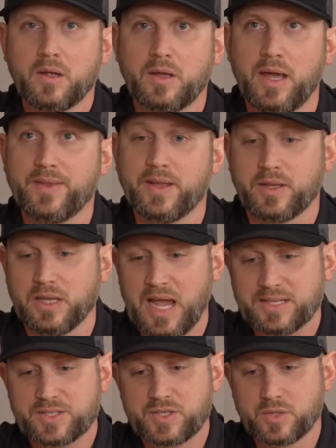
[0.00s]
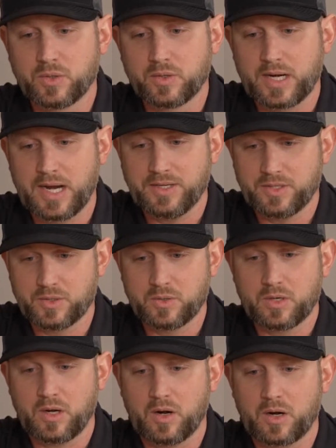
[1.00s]
And then the last two that I
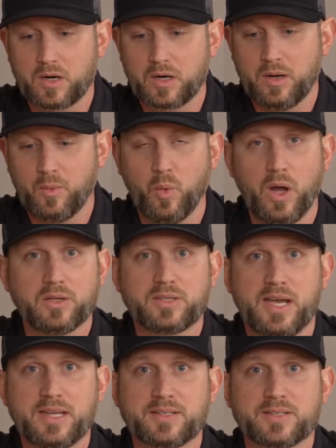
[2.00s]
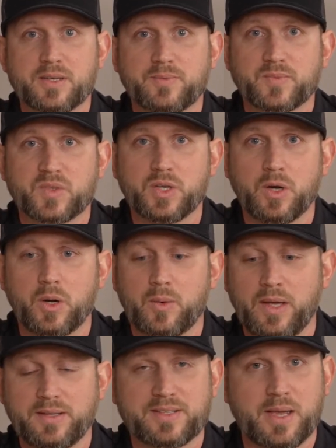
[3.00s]
do are well tests,
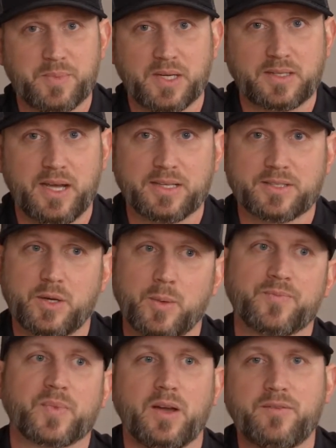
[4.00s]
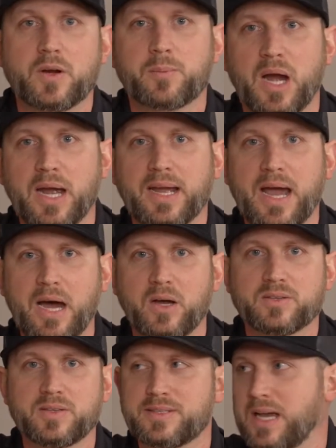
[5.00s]
and septic tests. So if you're buying a
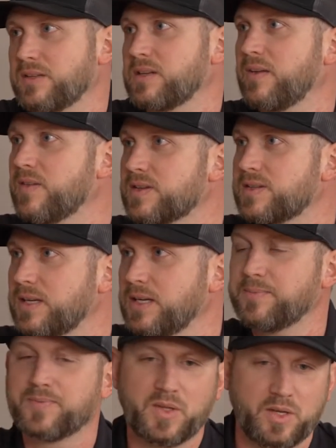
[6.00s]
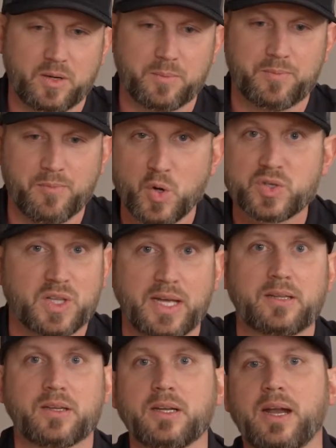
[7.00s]
house that's outside of the city, you're most
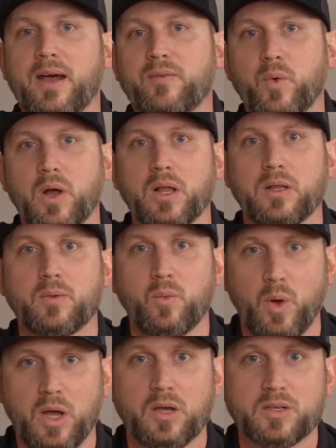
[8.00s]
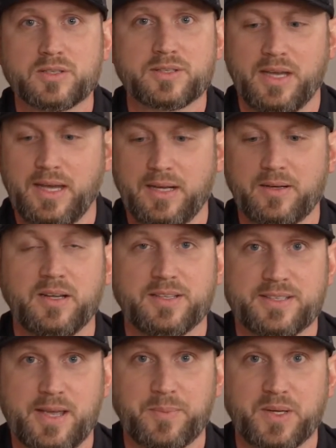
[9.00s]
likely going to have wells and
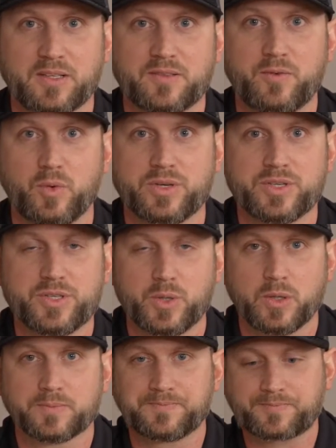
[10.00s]
septics for your sewer.